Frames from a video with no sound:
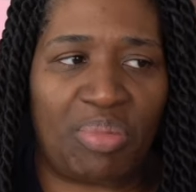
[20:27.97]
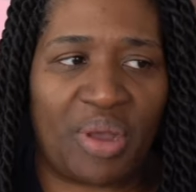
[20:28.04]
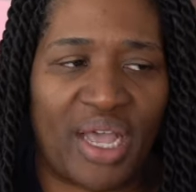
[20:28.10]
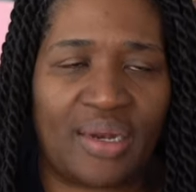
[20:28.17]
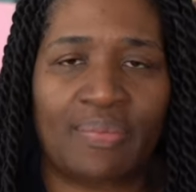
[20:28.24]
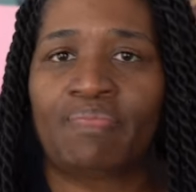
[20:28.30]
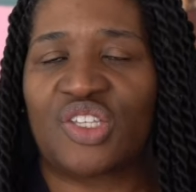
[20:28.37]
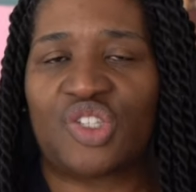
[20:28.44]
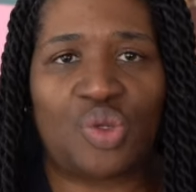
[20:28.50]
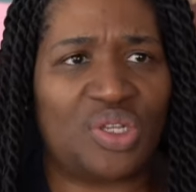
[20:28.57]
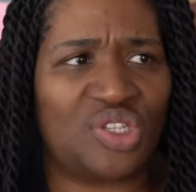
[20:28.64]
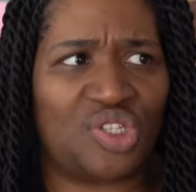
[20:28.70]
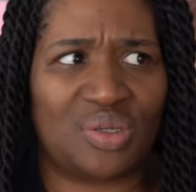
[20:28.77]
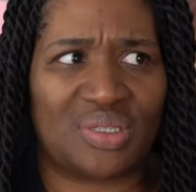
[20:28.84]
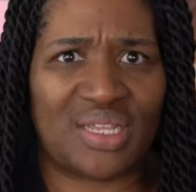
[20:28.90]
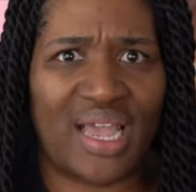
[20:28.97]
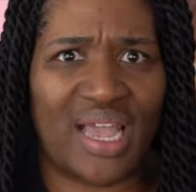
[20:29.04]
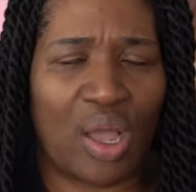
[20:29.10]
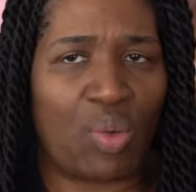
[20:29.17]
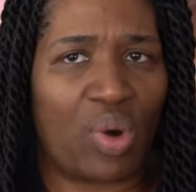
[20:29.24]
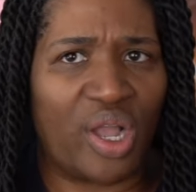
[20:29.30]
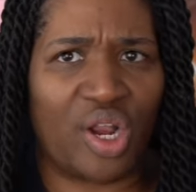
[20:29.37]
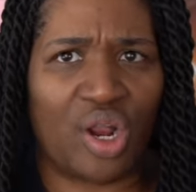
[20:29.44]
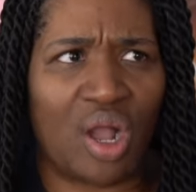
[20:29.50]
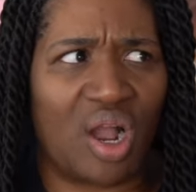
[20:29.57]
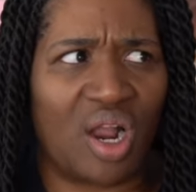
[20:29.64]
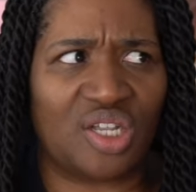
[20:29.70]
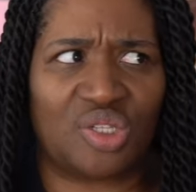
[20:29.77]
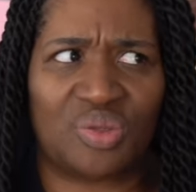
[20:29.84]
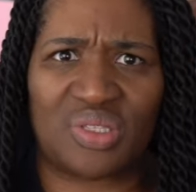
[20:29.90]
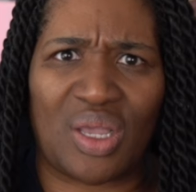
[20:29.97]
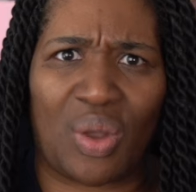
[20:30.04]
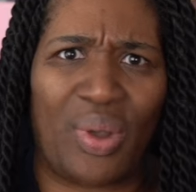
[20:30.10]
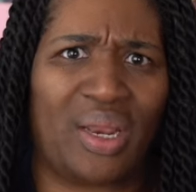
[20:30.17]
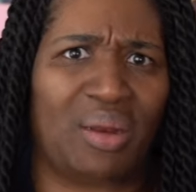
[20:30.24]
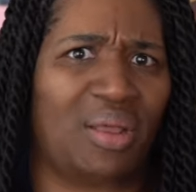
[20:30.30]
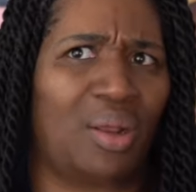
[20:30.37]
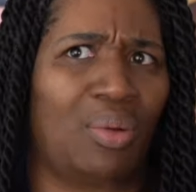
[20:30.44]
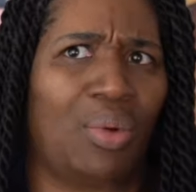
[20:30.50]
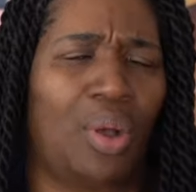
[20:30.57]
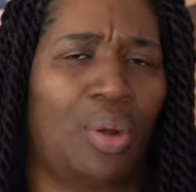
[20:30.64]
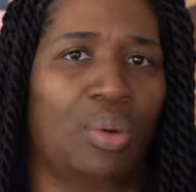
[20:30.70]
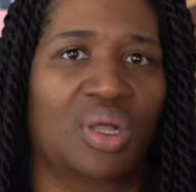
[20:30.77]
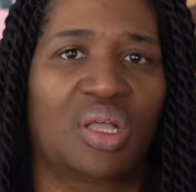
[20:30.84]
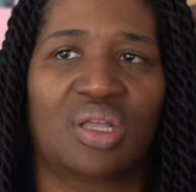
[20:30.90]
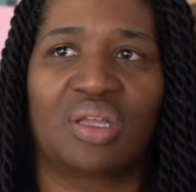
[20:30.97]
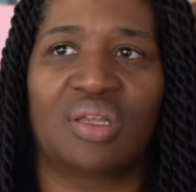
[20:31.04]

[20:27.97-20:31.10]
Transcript: But as soon as she was like, I want your heart, she was like, wait a minute, whoa,